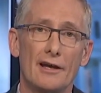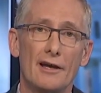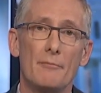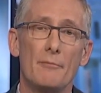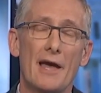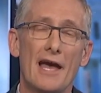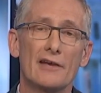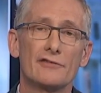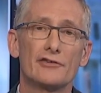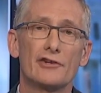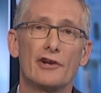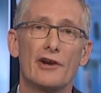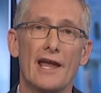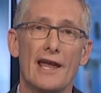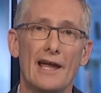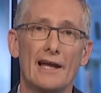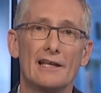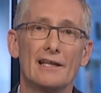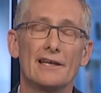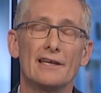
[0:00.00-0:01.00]
Ambassador
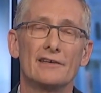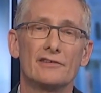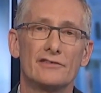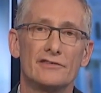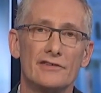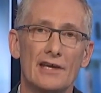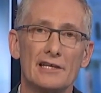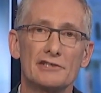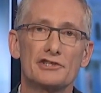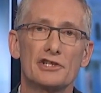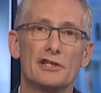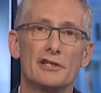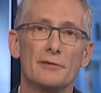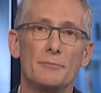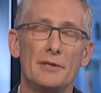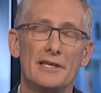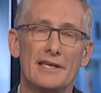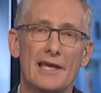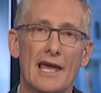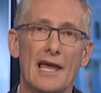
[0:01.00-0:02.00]
Haley, essentially
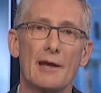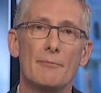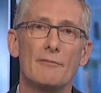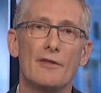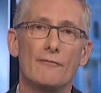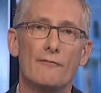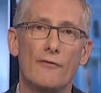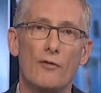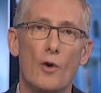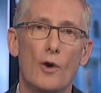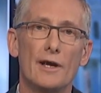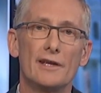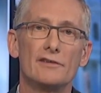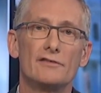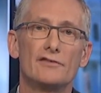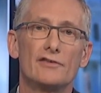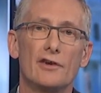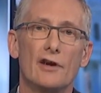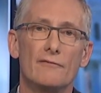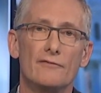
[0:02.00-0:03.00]
became the
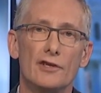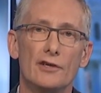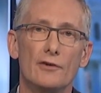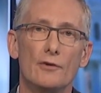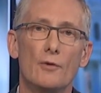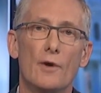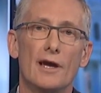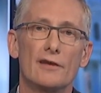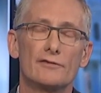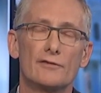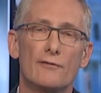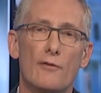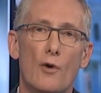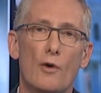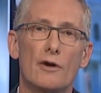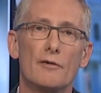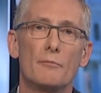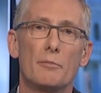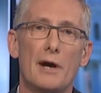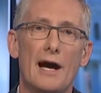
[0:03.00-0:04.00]
voice of U.S.
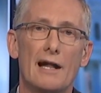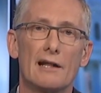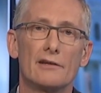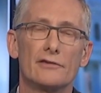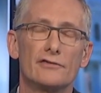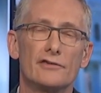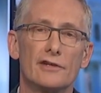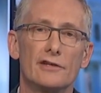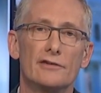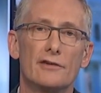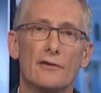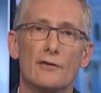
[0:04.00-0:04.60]
foreign policy right.